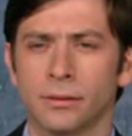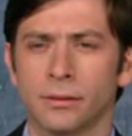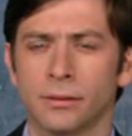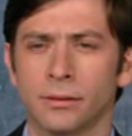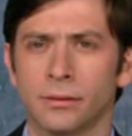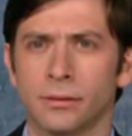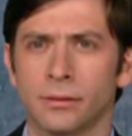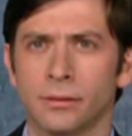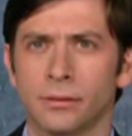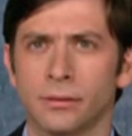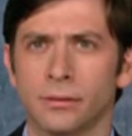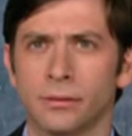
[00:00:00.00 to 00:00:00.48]

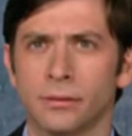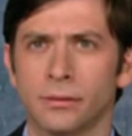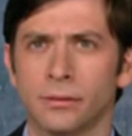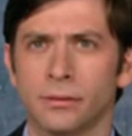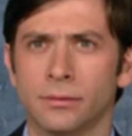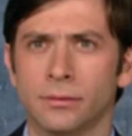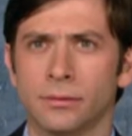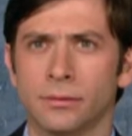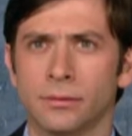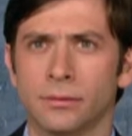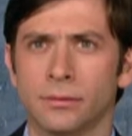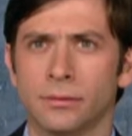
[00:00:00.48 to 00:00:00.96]

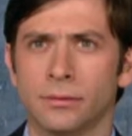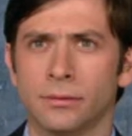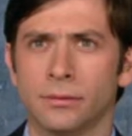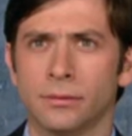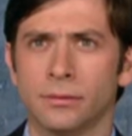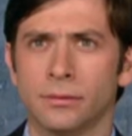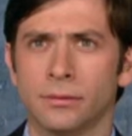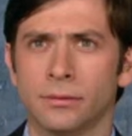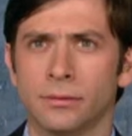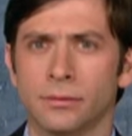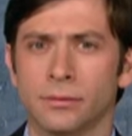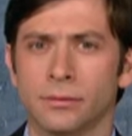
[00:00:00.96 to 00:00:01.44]

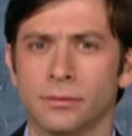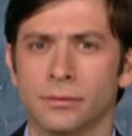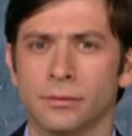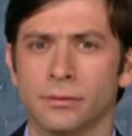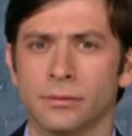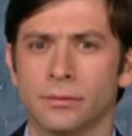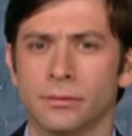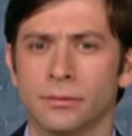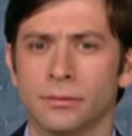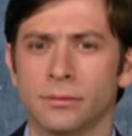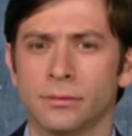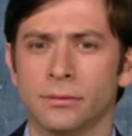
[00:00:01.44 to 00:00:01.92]

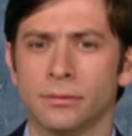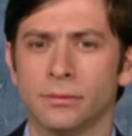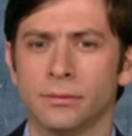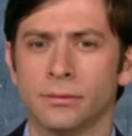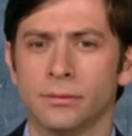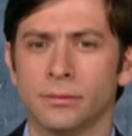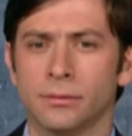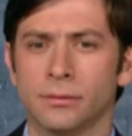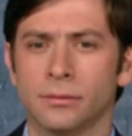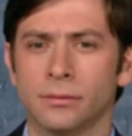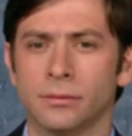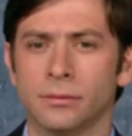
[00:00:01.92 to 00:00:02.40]

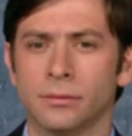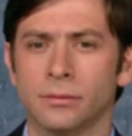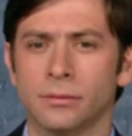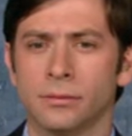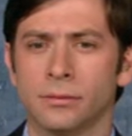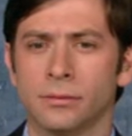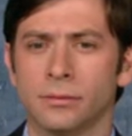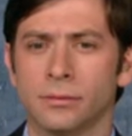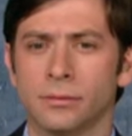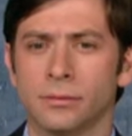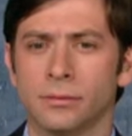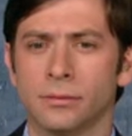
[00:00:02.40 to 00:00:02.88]

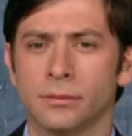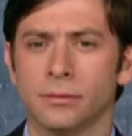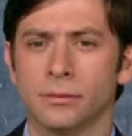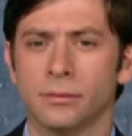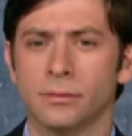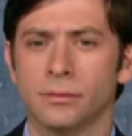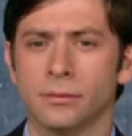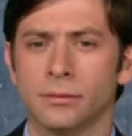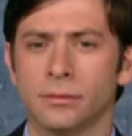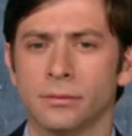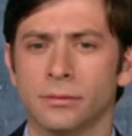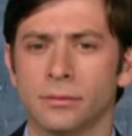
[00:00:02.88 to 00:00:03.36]

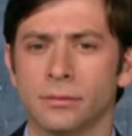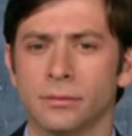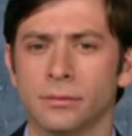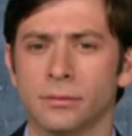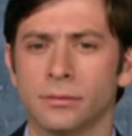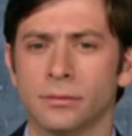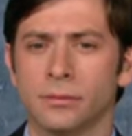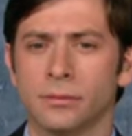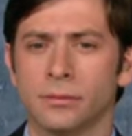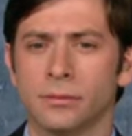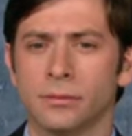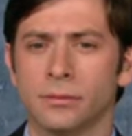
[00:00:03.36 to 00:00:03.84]

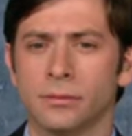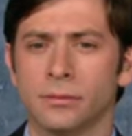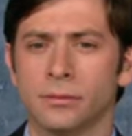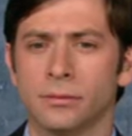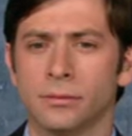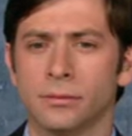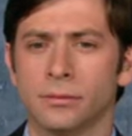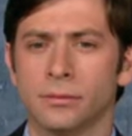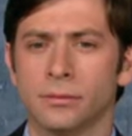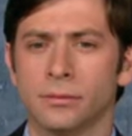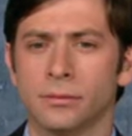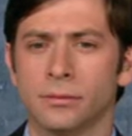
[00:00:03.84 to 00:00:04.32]

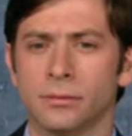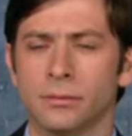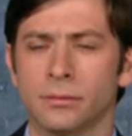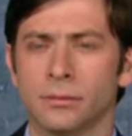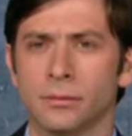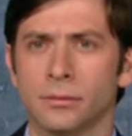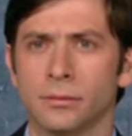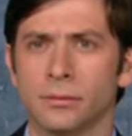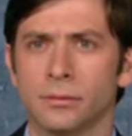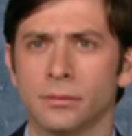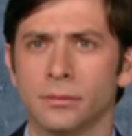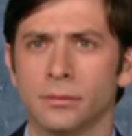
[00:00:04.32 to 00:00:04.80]

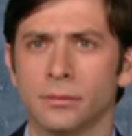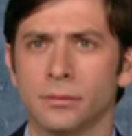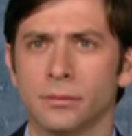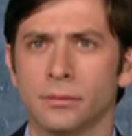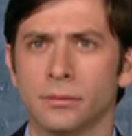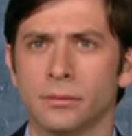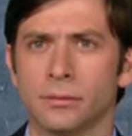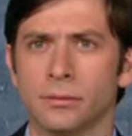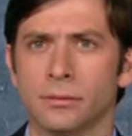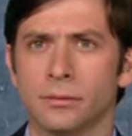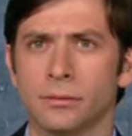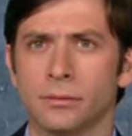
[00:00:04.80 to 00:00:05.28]

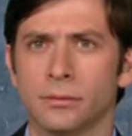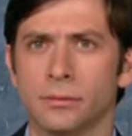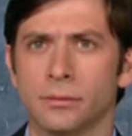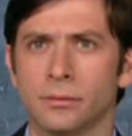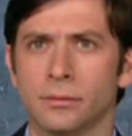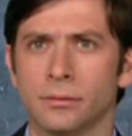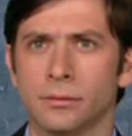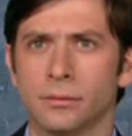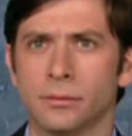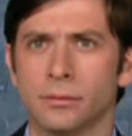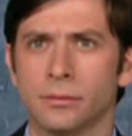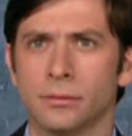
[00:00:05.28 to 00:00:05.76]

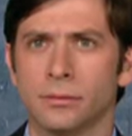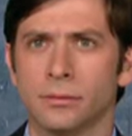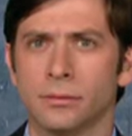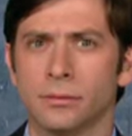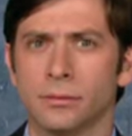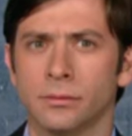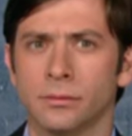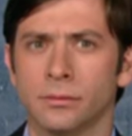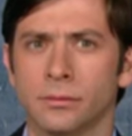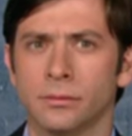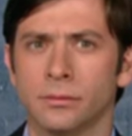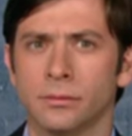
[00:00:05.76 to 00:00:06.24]

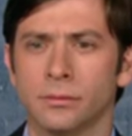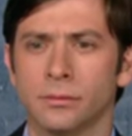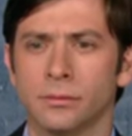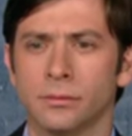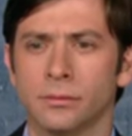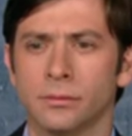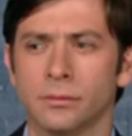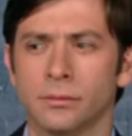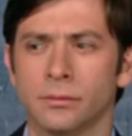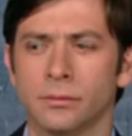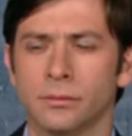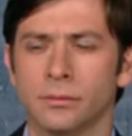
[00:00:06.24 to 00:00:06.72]

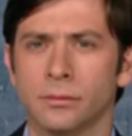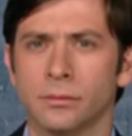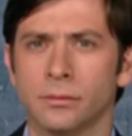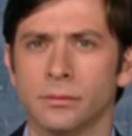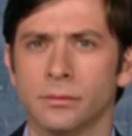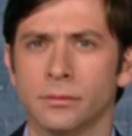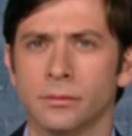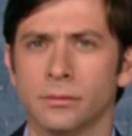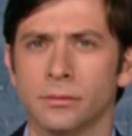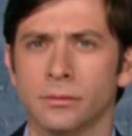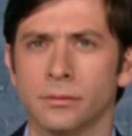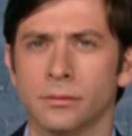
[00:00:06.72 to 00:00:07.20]

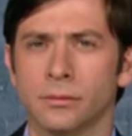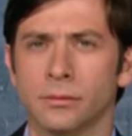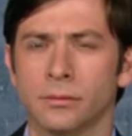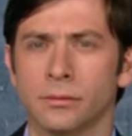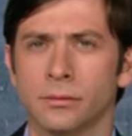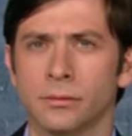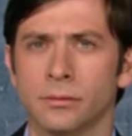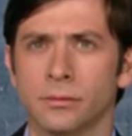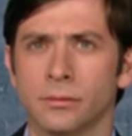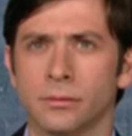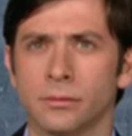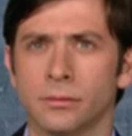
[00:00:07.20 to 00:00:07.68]

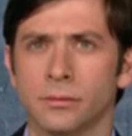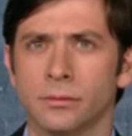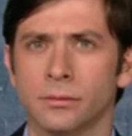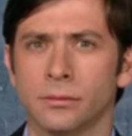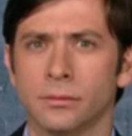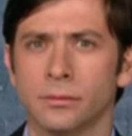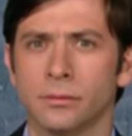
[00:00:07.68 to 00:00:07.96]
(not speaking)